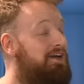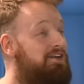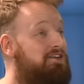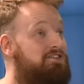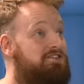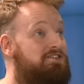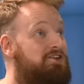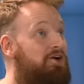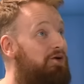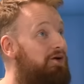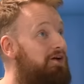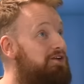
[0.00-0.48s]
It
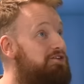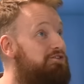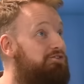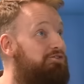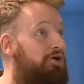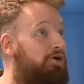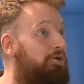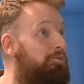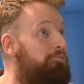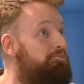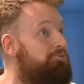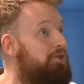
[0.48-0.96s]
is not his
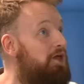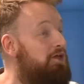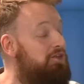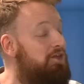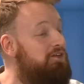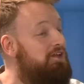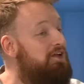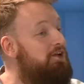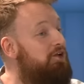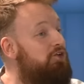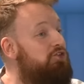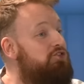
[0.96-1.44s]
fault
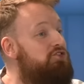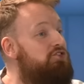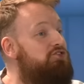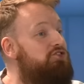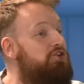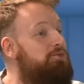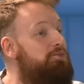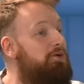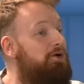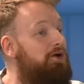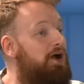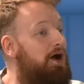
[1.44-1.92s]
that they lost the
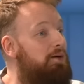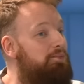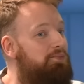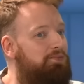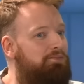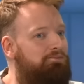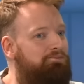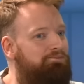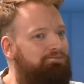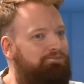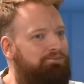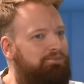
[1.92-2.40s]
Super Cup.
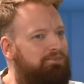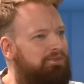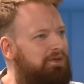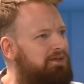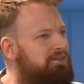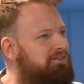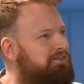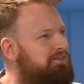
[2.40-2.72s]
No.